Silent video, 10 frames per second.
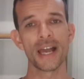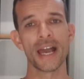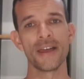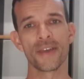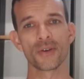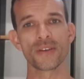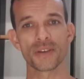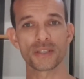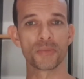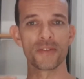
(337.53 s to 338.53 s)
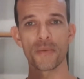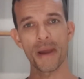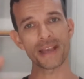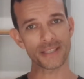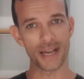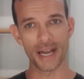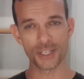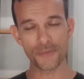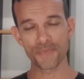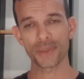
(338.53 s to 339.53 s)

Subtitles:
and they'll give us a bit of a massage,